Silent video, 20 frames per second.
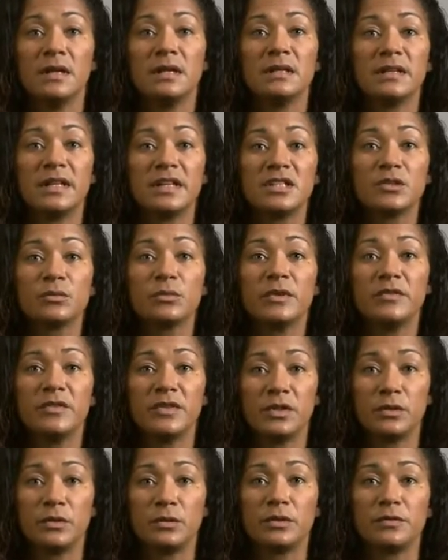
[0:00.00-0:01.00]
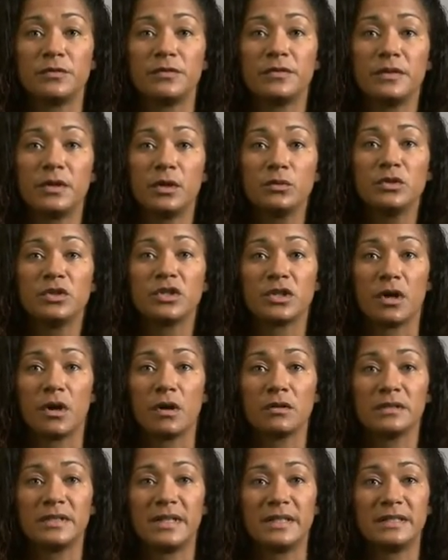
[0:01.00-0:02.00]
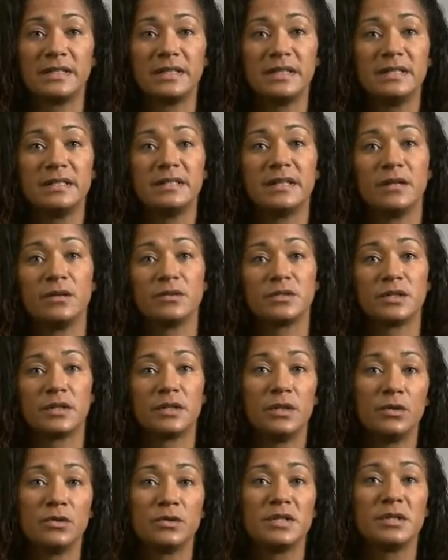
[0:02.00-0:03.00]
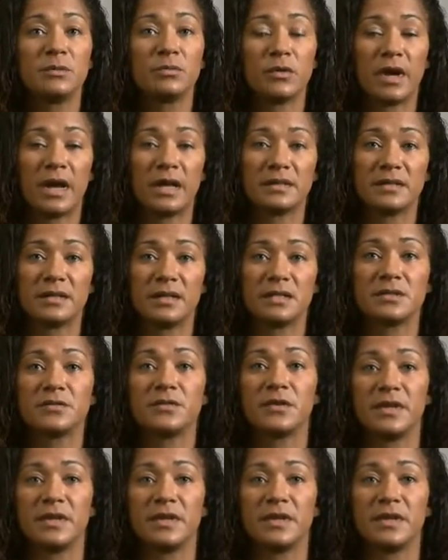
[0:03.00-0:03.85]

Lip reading: Let's review the flow chart that details the closing process for